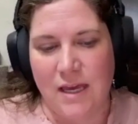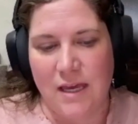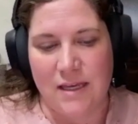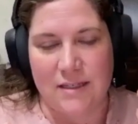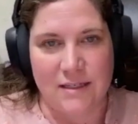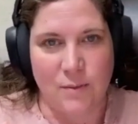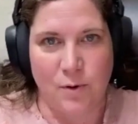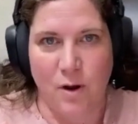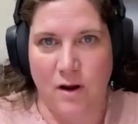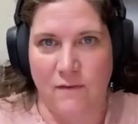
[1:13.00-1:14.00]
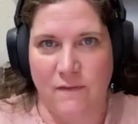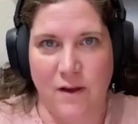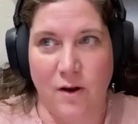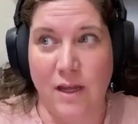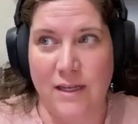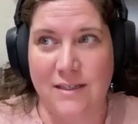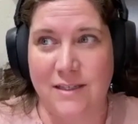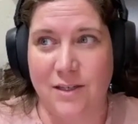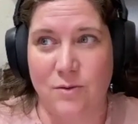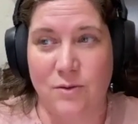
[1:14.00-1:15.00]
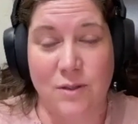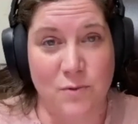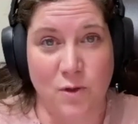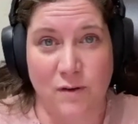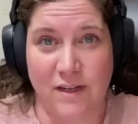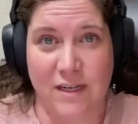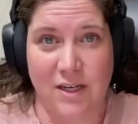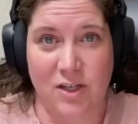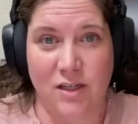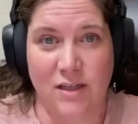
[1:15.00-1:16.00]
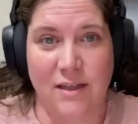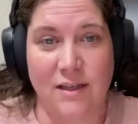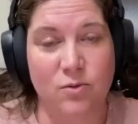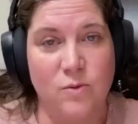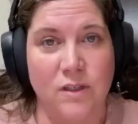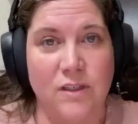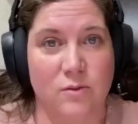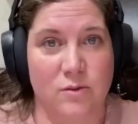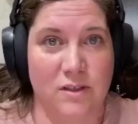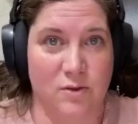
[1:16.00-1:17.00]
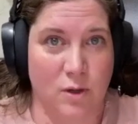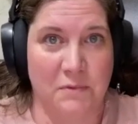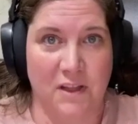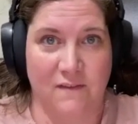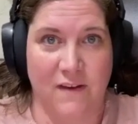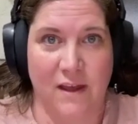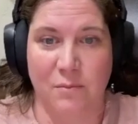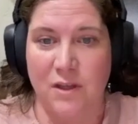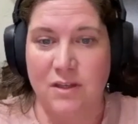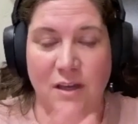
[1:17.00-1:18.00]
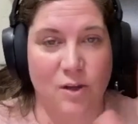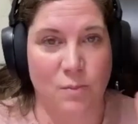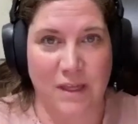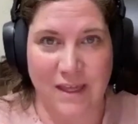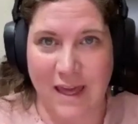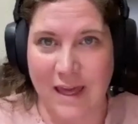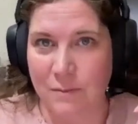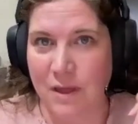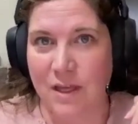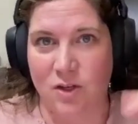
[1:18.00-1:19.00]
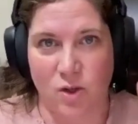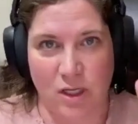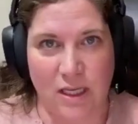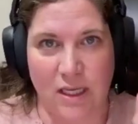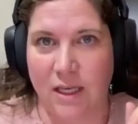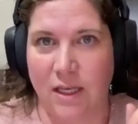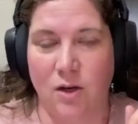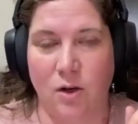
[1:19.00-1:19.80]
is into pornography or into some sort of an addiction that's really disrupting the families. It could be gaming, drinking,